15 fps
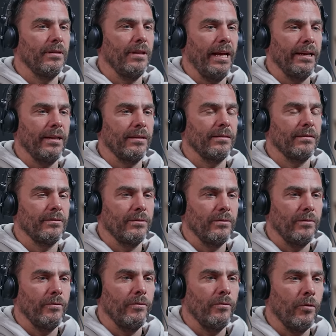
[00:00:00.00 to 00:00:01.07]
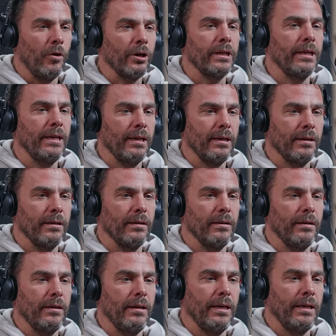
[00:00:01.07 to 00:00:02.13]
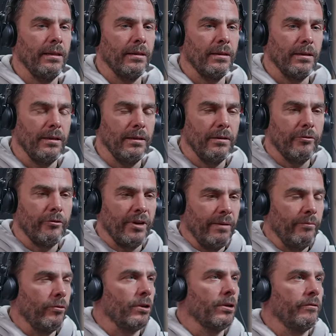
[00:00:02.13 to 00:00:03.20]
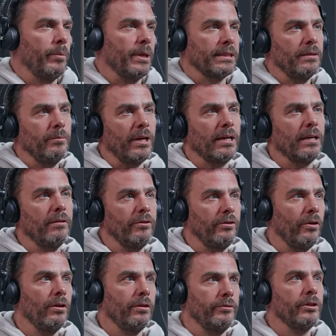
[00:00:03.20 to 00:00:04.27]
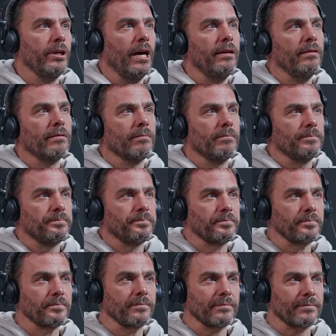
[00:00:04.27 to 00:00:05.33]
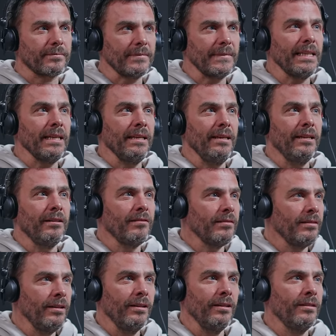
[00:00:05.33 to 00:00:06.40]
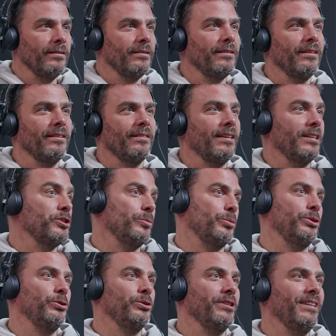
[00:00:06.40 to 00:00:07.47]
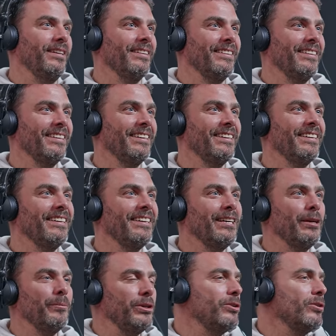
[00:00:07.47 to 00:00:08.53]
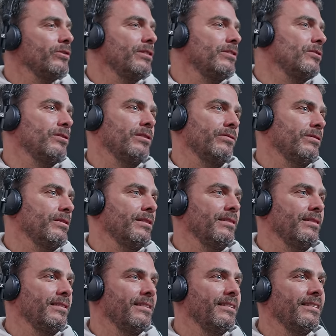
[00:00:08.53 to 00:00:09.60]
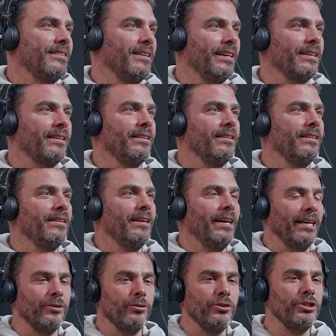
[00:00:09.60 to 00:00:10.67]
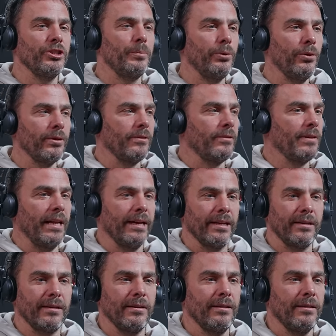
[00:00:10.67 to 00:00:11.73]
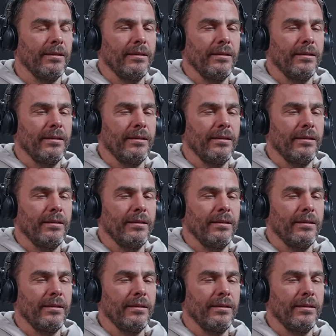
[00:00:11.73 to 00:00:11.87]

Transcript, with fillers: like working in in the framework of Bhakti Marga with all of you guys, it's still such a beauty because it's so different. Like, and Guruji puts like